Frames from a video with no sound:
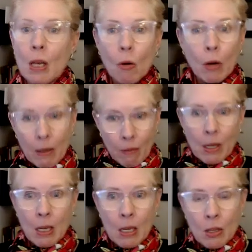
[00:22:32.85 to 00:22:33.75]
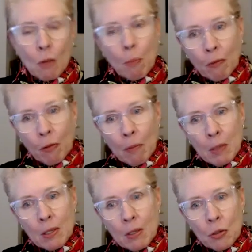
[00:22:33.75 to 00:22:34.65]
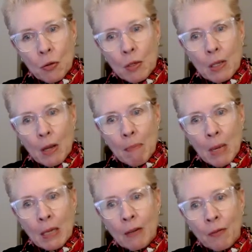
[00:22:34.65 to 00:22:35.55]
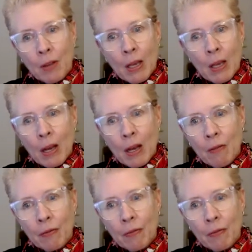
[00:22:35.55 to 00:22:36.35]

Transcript: or even he, do you perform these surgeries on men if they have,